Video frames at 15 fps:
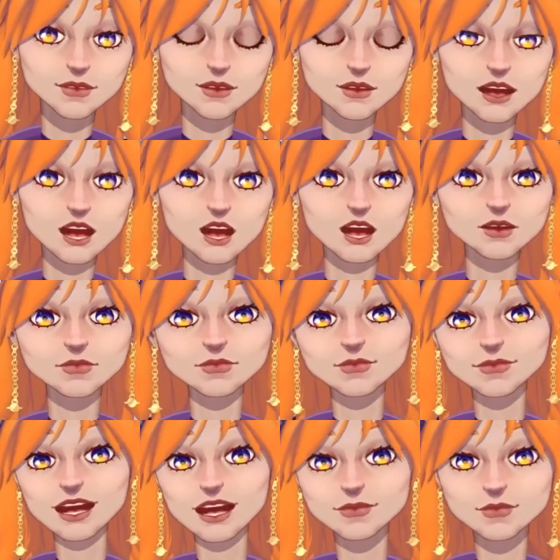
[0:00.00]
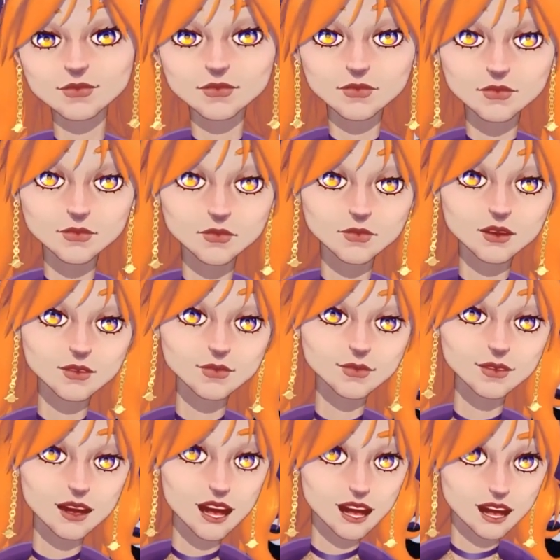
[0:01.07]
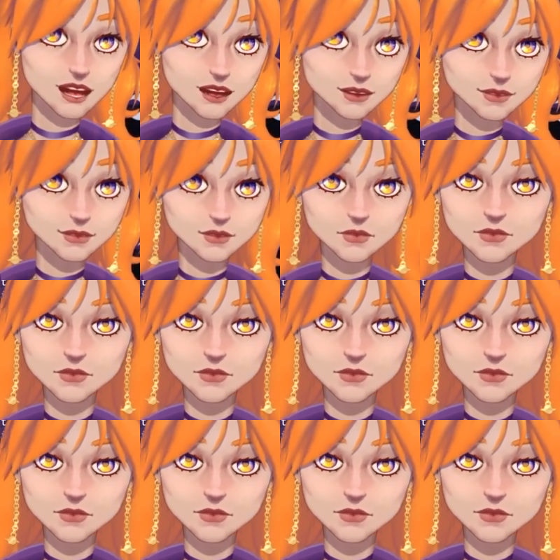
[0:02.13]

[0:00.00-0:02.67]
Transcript: Oh, Santos was one of a kind.